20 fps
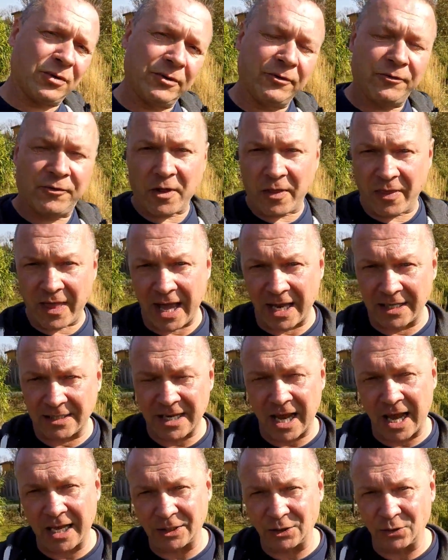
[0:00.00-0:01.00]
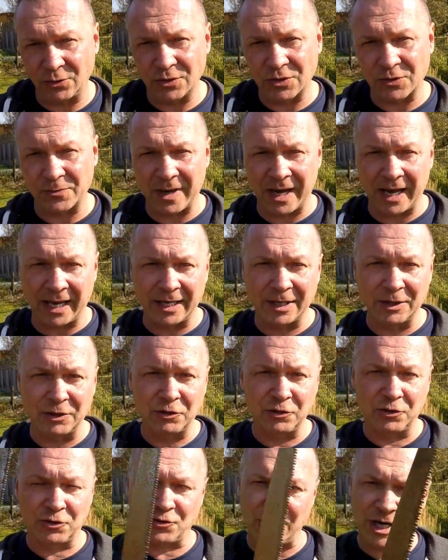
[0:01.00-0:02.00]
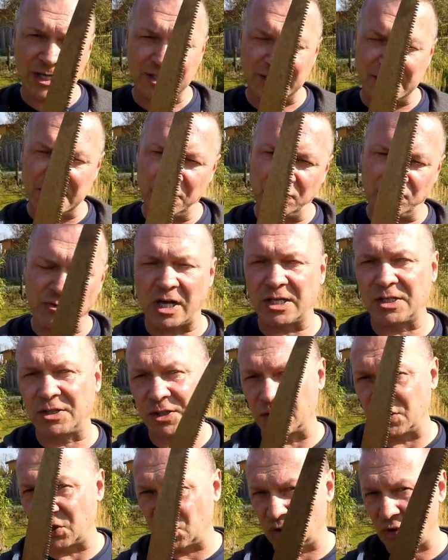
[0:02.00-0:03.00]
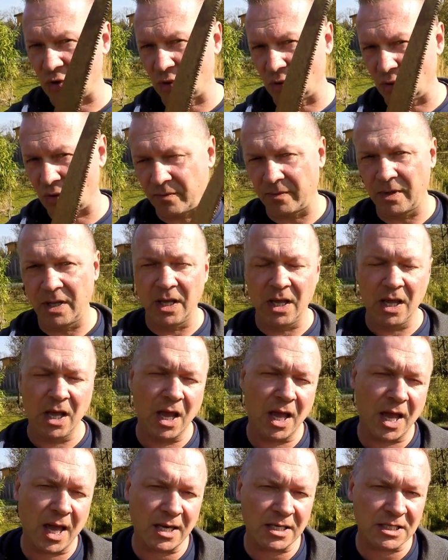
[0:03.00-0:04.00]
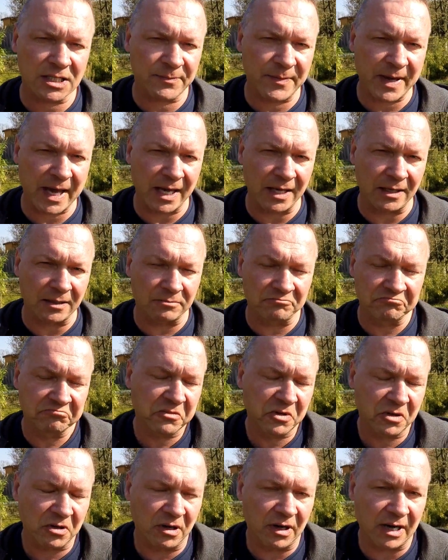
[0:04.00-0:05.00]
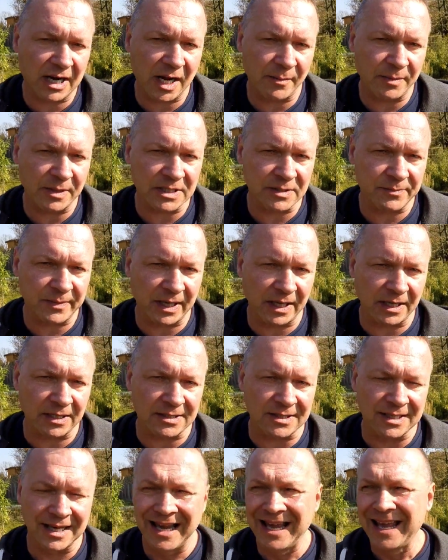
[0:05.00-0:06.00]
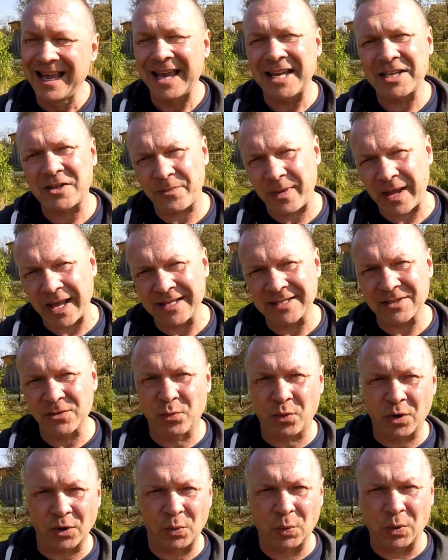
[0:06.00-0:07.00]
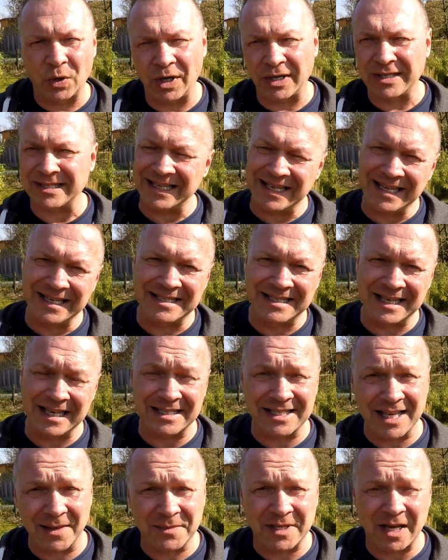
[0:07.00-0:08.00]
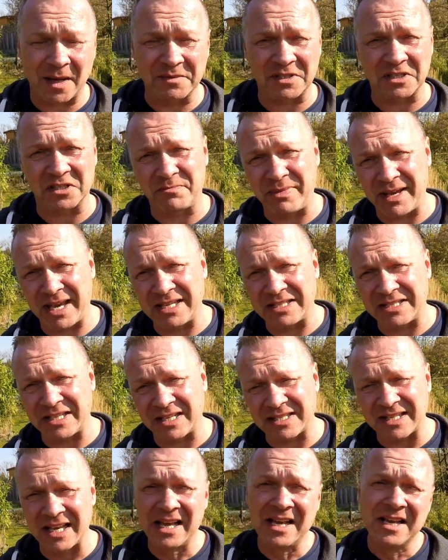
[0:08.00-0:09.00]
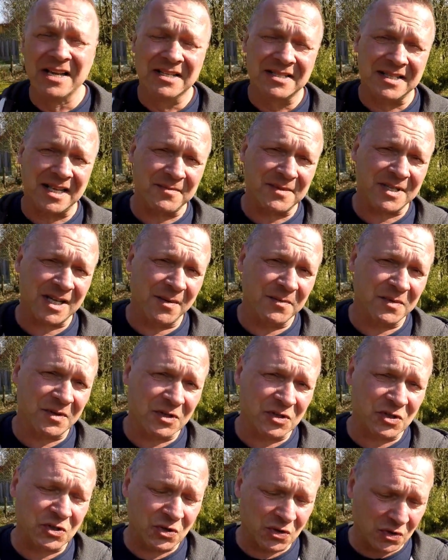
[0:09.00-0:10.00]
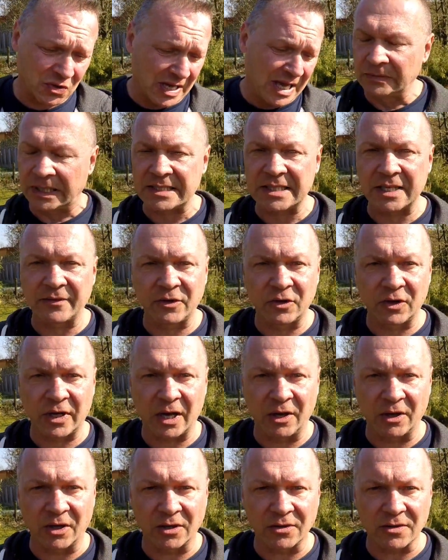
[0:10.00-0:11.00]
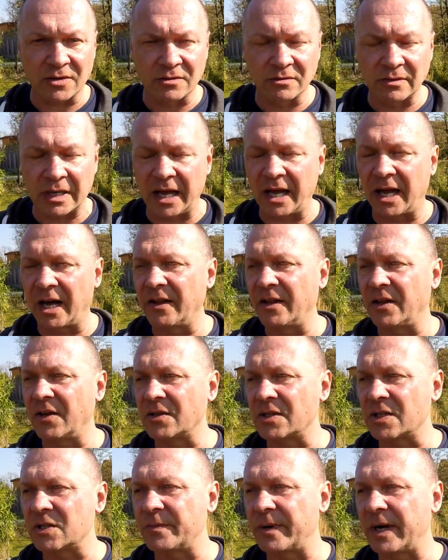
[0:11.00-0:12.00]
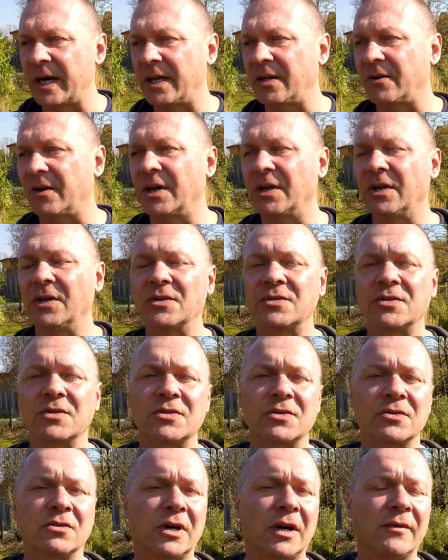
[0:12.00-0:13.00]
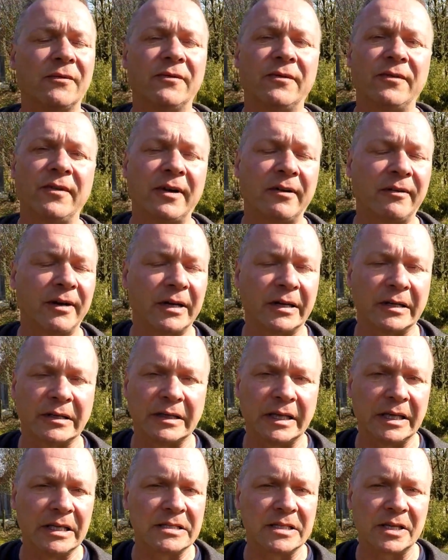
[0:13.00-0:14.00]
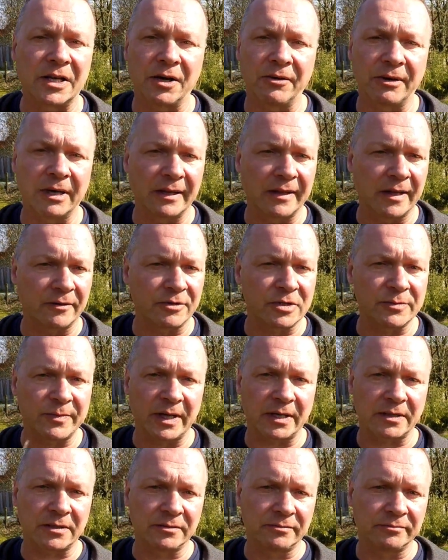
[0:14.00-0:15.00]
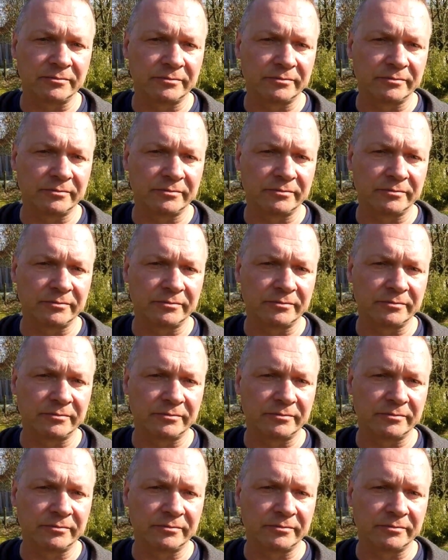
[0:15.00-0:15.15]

For that, I use my trusty rusted saw and a spade, or a couple of spades. It depends what works easier. Sometimes the spade does, sometimes the saw. Let's have a look how it goes. I either use a spade or I use the saw. I'm very easygoing in that respect.